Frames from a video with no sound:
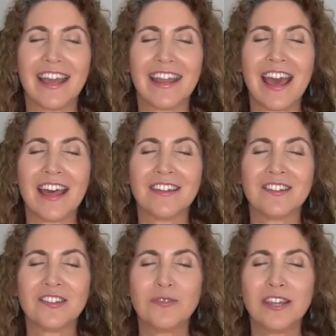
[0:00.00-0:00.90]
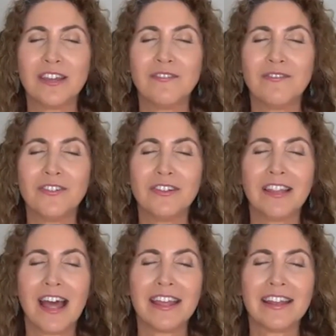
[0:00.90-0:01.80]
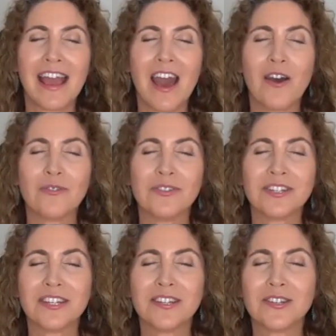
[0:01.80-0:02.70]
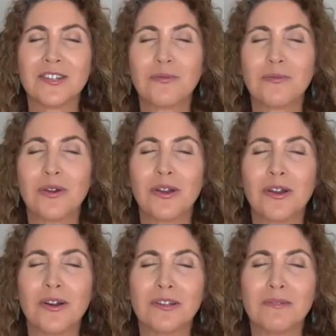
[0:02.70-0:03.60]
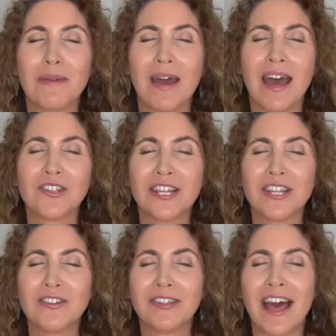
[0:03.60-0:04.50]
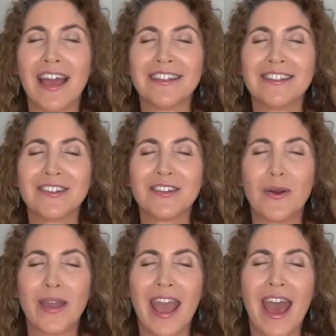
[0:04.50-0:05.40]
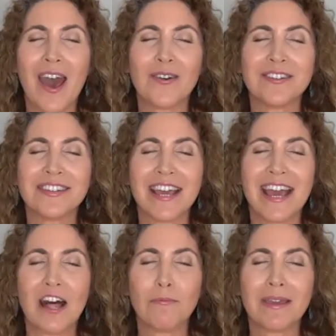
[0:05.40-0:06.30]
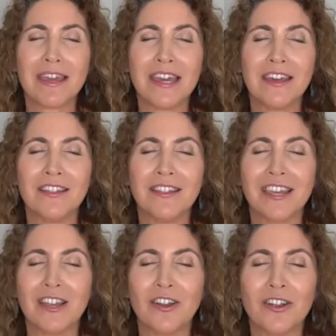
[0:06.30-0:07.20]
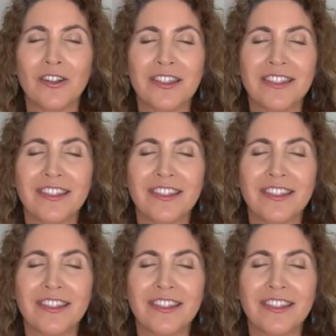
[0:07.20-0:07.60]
And as you give your light out into the world, imagining your light going out to help heal the earth,